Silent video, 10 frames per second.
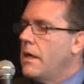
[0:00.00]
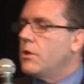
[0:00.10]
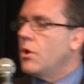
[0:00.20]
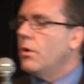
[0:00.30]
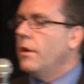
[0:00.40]

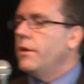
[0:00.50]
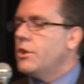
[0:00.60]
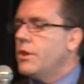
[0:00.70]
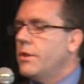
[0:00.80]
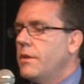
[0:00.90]
So
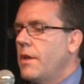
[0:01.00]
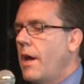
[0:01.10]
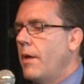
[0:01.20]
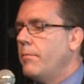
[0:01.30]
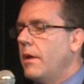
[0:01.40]
clinician.
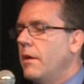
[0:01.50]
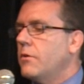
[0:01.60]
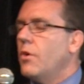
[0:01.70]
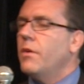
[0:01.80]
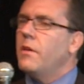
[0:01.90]

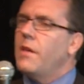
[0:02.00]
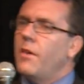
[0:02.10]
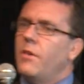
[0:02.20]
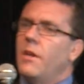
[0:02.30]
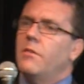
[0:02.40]
So the
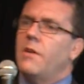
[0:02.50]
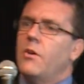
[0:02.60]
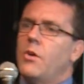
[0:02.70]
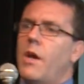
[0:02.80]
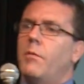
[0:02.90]
other thing is now
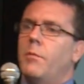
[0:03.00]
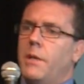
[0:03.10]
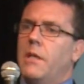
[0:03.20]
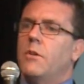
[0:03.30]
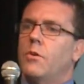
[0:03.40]
you
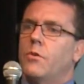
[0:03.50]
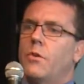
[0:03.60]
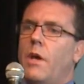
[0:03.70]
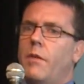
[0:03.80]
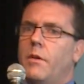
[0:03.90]
begin to
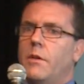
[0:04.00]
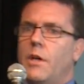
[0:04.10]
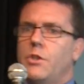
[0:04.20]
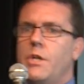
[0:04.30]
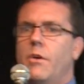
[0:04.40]
also have
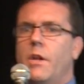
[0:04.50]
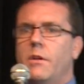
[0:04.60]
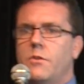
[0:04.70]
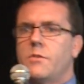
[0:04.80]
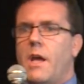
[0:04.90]
a shared
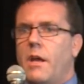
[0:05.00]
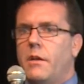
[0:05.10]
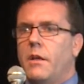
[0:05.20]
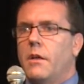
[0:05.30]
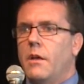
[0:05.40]

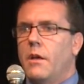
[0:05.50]
understanding